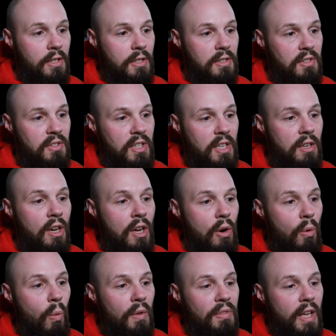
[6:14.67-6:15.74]
You can see
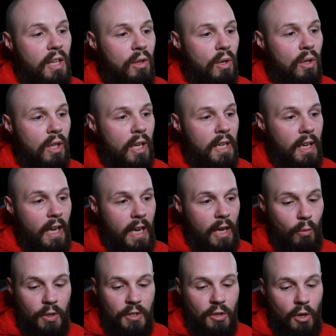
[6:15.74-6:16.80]
what they look like
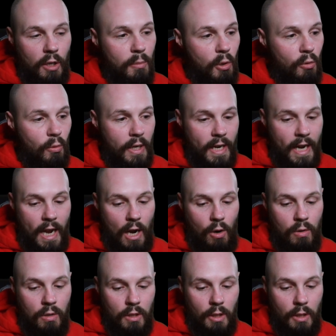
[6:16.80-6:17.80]
and we're in dark mode right now.